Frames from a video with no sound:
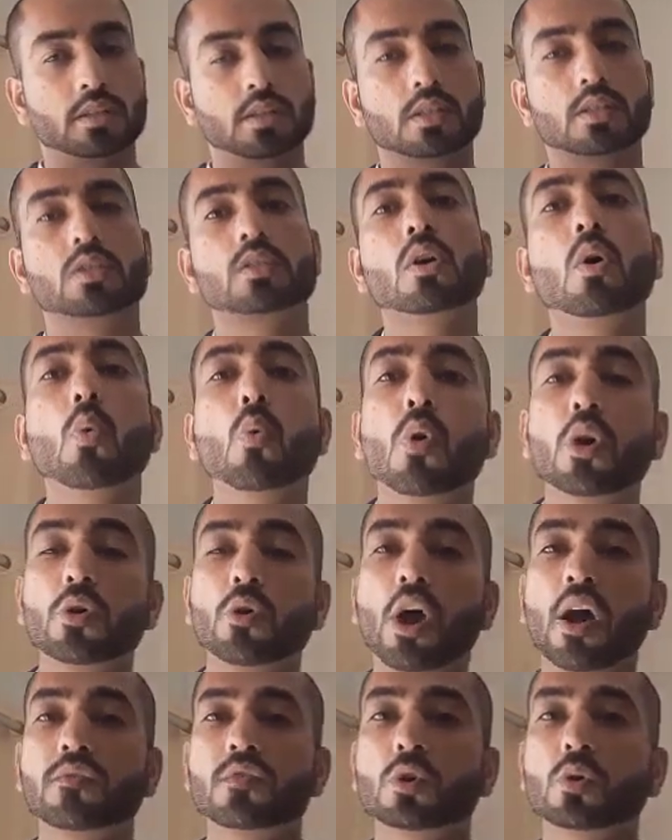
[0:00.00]
So what you
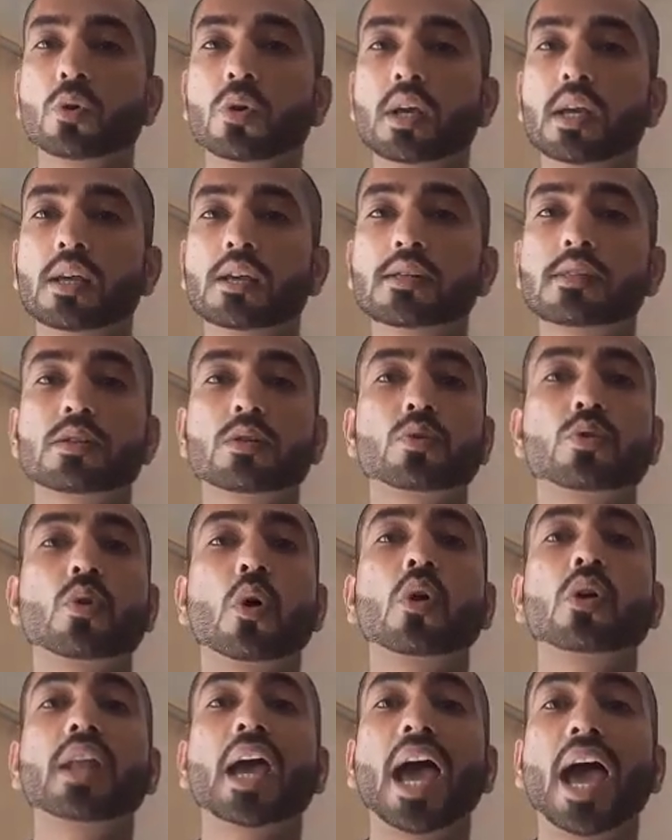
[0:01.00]
have to do is, you
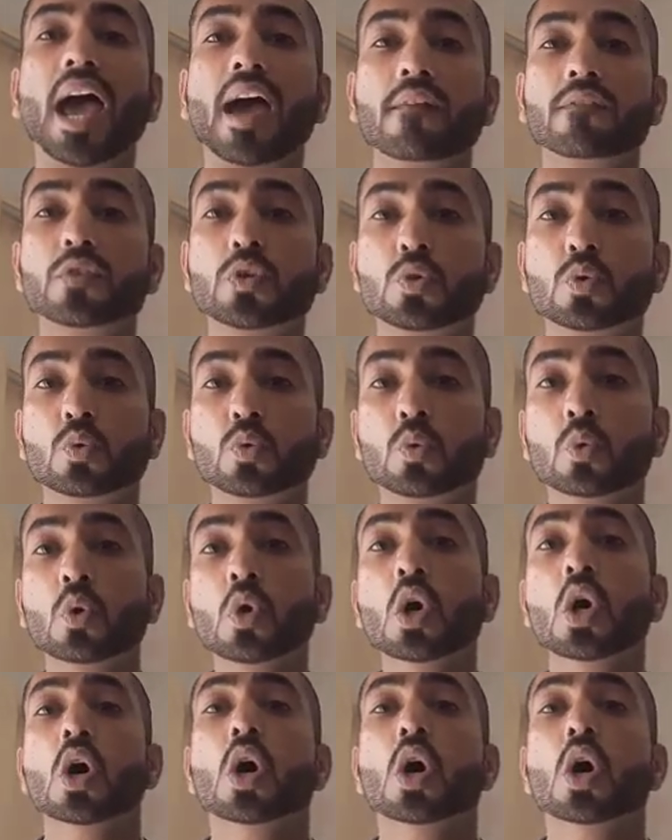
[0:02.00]
don't have to